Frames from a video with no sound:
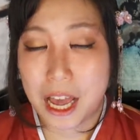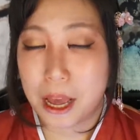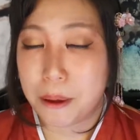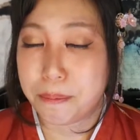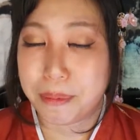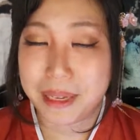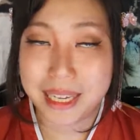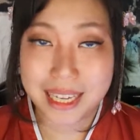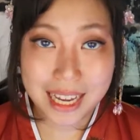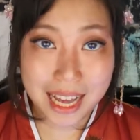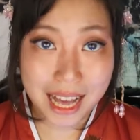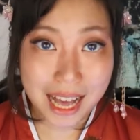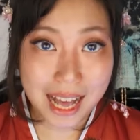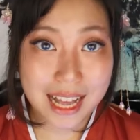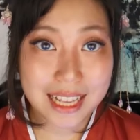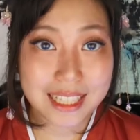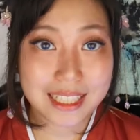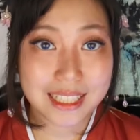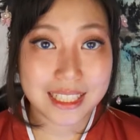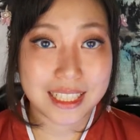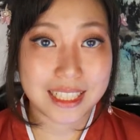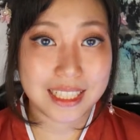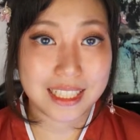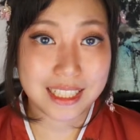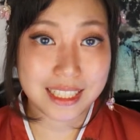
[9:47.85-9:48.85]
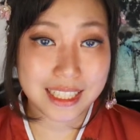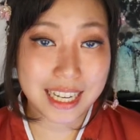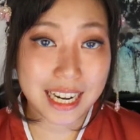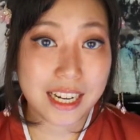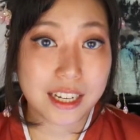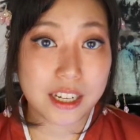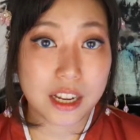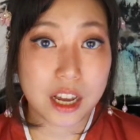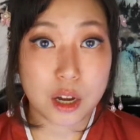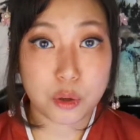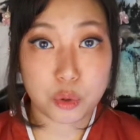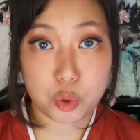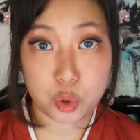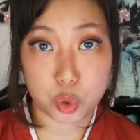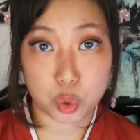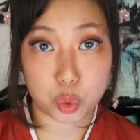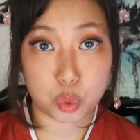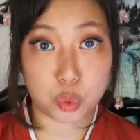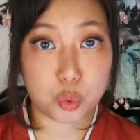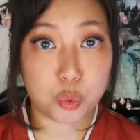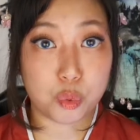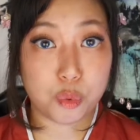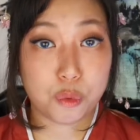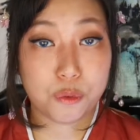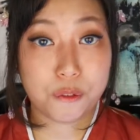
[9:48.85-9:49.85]
because the state of
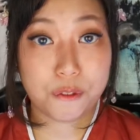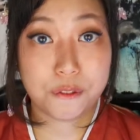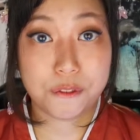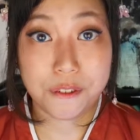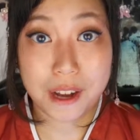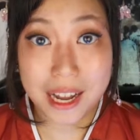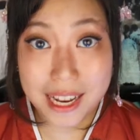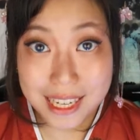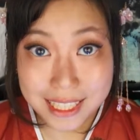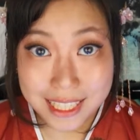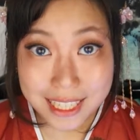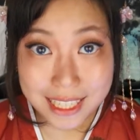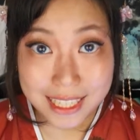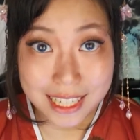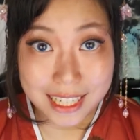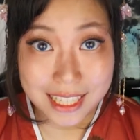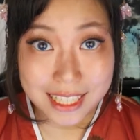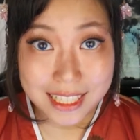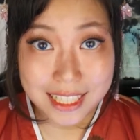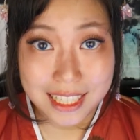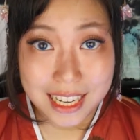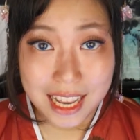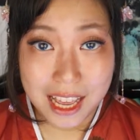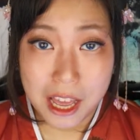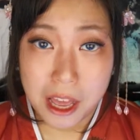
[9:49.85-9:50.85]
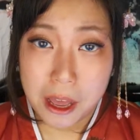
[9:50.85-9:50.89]
Chu funded it,